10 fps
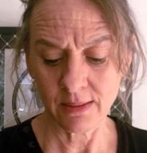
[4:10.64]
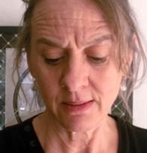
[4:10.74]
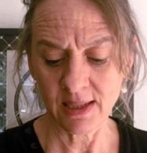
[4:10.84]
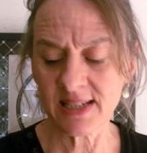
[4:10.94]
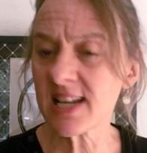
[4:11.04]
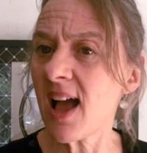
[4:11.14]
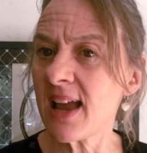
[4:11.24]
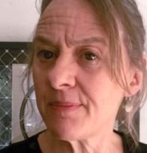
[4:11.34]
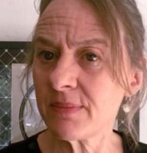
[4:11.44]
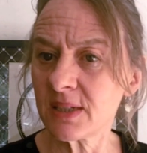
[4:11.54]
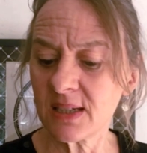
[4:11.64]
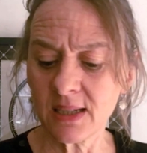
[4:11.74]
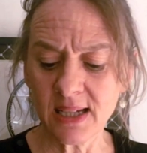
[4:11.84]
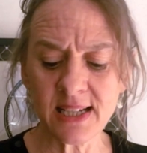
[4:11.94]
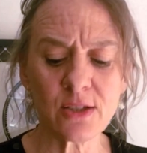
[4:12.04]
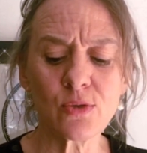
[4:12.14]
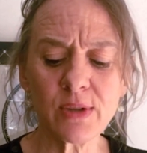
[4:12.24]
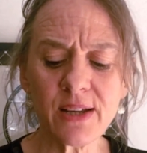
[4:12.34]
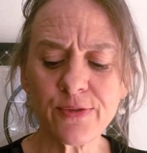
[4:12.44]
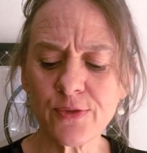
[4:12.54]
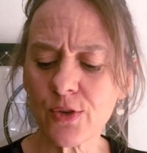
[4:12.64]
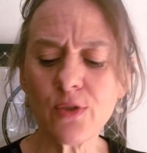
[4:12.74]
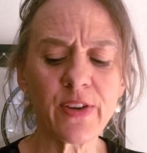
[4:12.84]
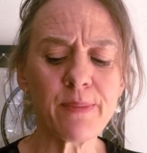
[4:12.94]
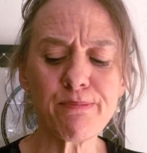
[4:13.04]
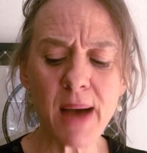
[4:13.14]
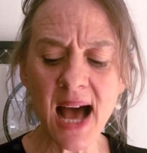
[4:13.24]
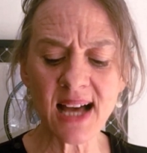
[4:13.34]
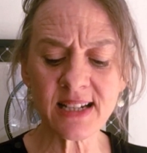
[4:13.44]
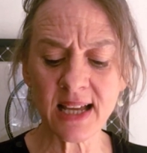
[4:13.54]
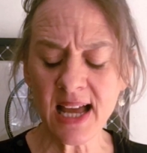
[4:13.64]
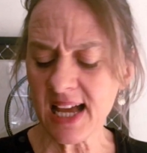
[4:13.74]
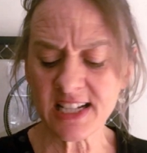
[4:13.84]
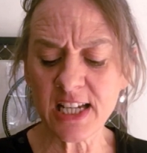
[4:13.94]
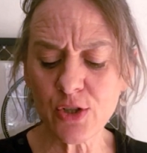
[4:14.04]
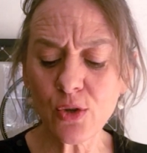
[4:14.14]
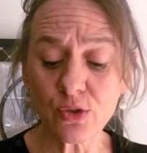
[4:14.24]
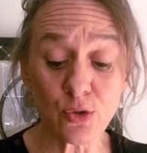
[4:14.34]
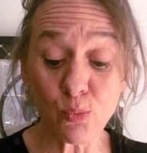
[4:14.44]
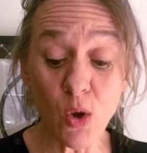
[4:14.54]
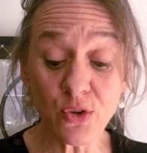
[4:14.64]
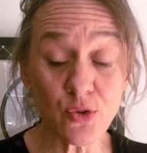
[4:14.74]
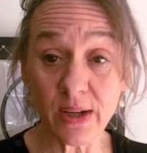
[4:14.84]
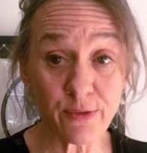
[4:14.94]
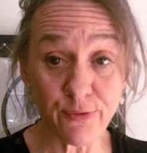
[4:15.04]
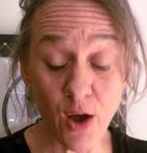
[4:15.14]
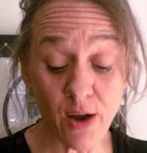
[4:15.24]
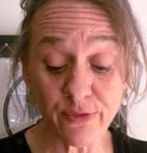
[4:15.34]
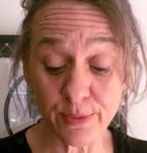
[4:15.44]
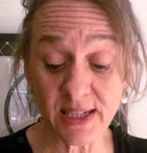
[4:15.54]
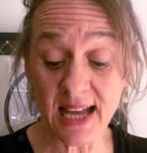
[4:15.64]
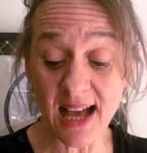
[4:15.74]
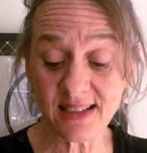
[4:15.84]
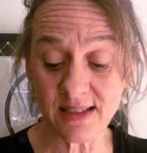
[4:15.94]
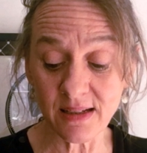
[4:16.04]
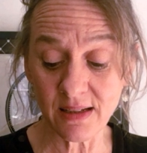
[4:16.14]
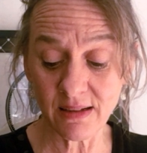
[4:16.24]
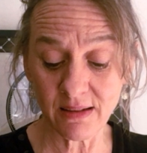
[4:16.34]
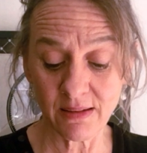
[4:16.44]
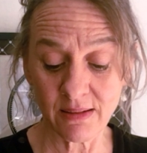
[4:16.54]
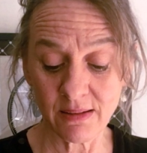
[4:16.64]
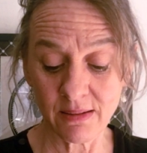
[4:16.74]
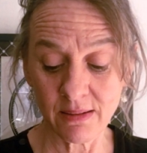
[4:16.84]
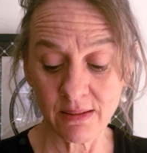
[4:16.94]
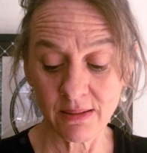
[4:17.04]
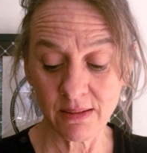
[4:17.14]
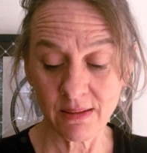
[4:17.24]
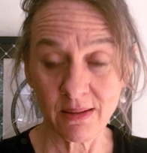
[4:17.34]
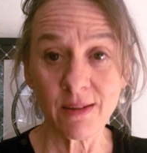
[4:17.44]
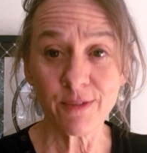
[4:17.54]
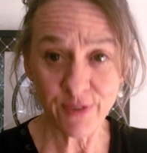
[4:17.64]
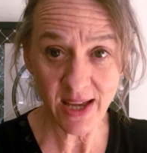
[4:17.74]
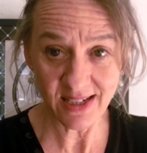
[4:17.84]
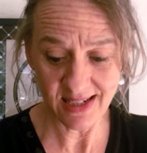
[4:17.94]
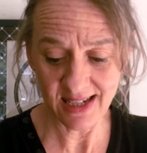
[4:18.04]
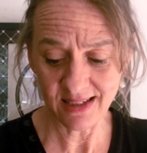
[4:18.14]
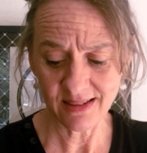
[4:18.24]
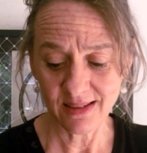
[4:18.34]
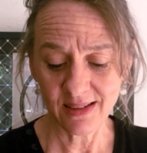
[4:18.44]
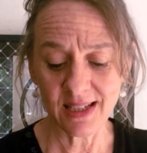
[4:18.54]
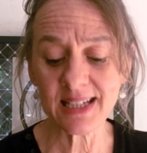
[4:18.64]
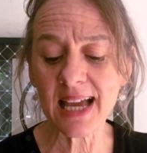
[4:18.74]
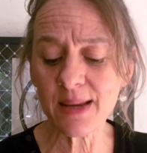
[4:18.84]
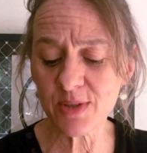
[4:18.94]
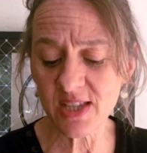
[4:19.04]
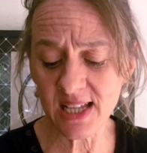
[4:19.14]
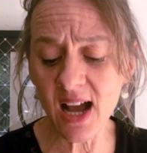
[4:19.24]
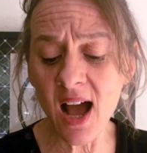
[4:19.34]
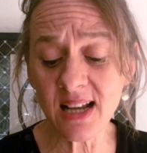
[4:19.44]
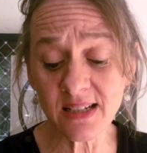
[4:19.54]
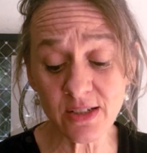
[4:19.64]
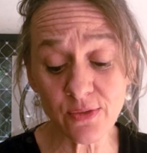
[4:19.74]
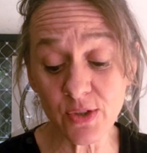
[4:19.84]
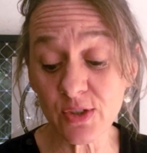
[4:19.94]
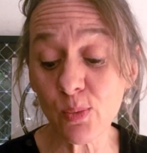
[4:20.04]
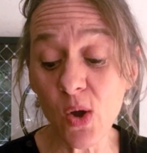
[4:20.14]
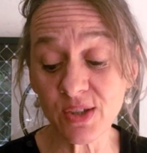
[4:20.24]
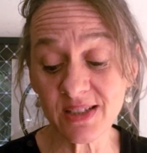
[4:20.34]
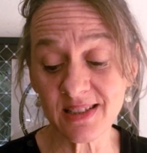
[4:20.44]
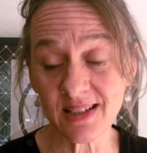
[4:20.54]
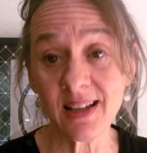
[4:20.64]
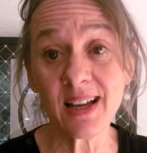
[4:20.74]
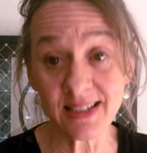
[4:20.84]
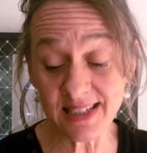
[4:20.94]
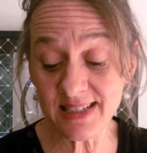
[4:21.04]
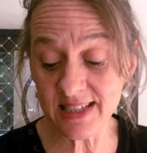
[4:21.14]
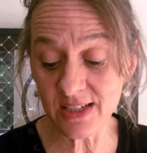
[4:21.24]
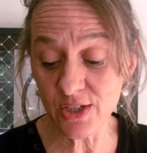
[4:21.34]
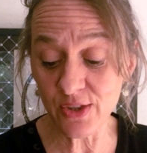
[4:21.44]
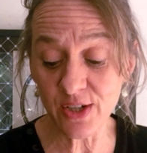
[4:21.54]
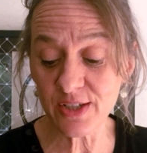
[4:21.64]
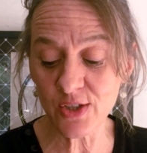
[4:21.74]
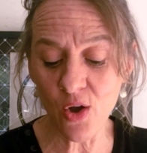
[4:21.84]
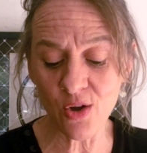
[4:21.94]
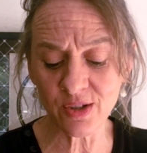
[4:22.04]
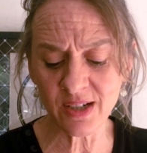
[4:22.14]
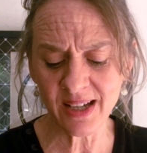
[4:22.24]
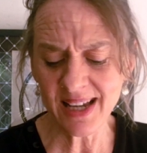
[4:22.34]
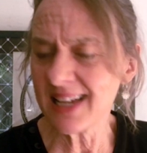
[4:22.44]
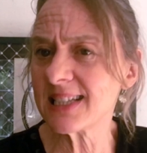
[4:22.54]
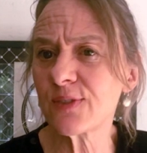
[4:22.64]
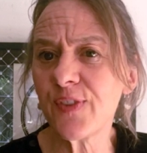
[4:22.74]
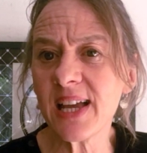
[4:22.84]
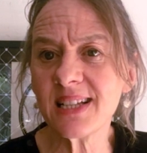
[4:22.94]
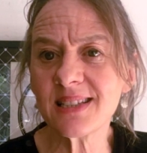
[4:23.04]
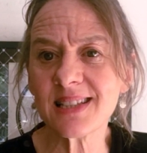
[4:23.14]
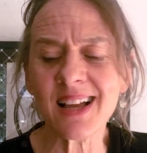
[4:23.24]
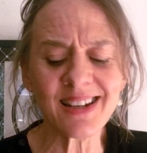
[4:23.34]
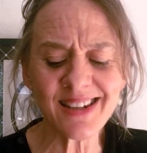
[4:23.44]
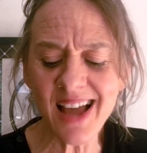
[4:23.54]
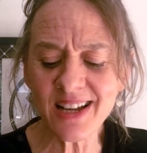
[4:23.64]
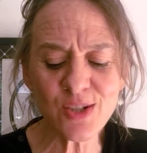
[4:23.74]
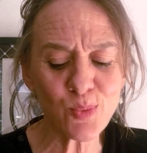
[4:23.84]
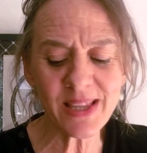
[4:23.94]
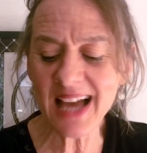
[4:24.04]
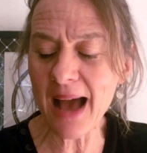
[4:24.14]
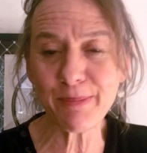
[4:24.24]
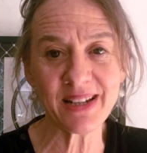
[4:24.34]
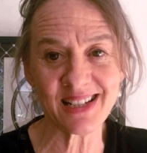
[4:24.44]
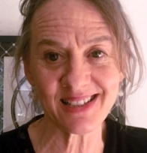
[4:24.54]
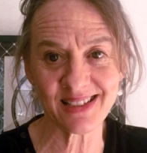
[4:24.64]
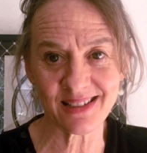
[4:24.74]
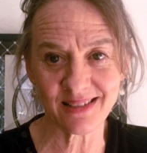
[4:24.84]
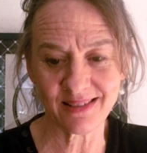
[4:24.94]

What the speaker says: In time, his grief drove him mad, and he took to wandering far from the castle. Finally, he came to the island of the swans and listened to their song, his face alight with happiness.